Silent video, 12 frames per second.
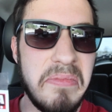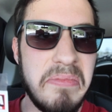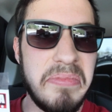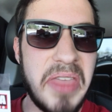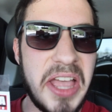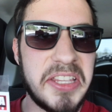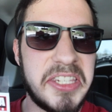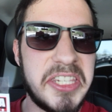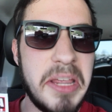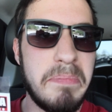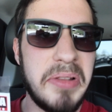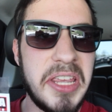That's
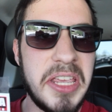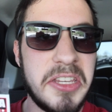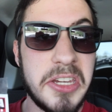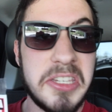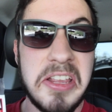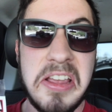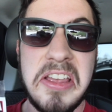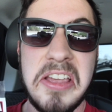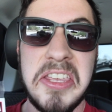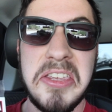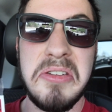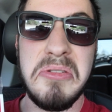simply just
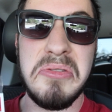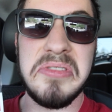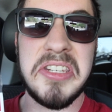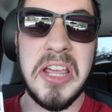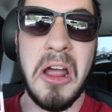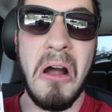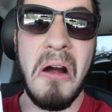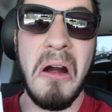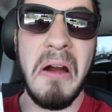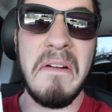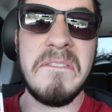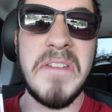used
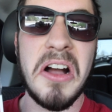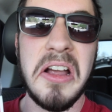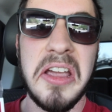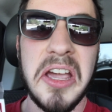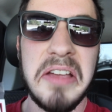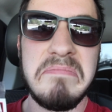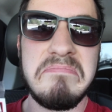car funk.